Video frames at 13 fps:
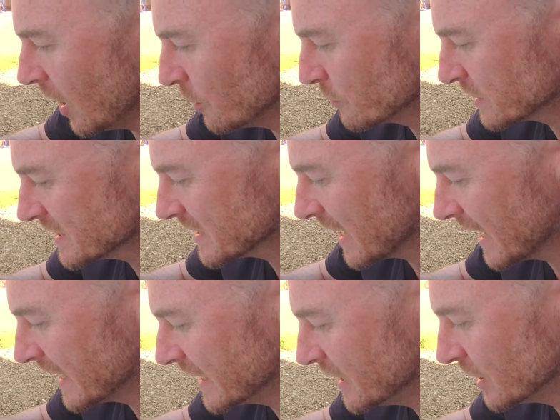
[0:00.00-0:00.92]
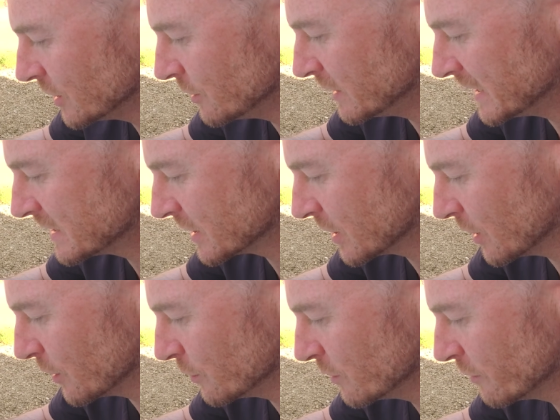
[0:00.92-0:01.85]
I would say you need to
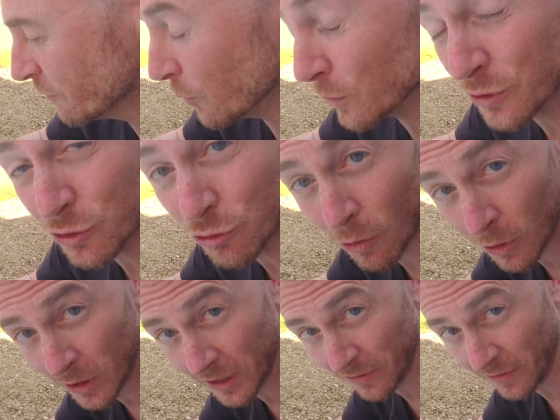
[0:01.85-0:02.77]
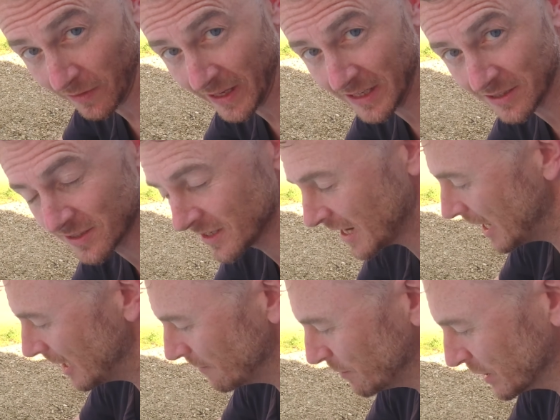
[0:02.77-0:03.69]
go for stronger than this
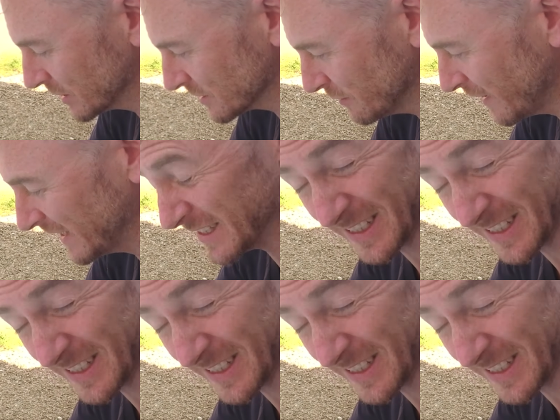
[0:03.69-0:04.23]
because I've had